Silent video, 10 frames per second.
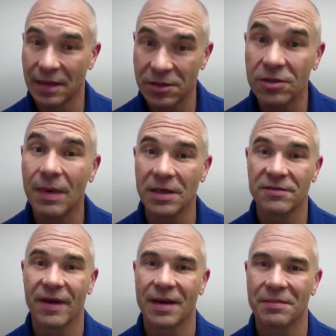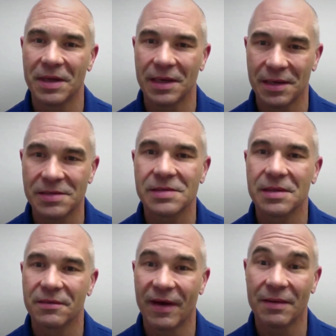Too much
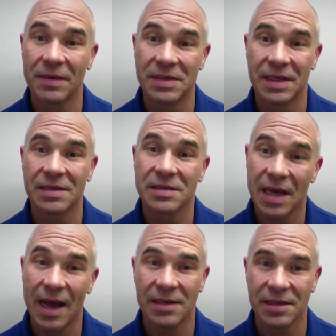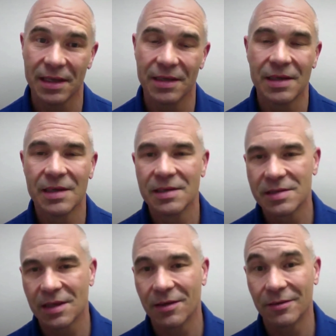vitamin D is toxic.
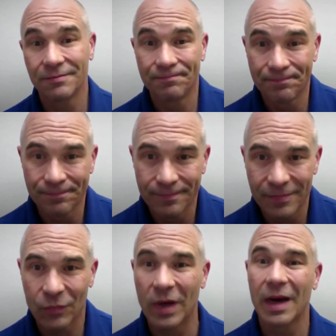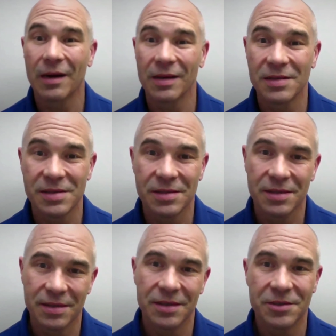So regardless,
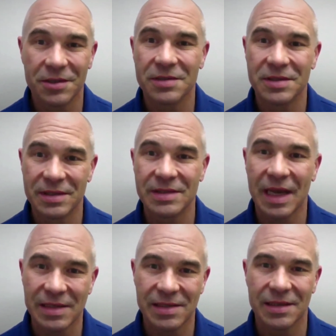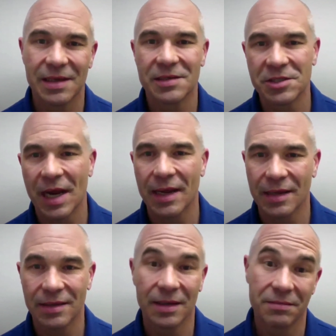you should test it and check
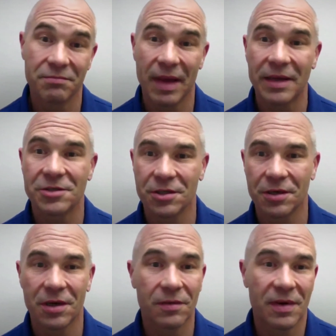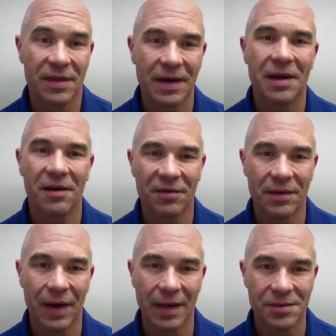it and make sure you're within a healthy
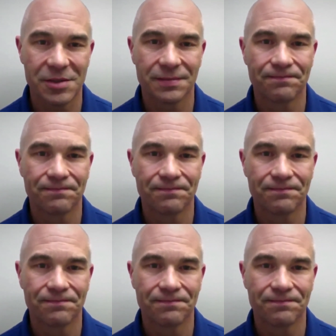range.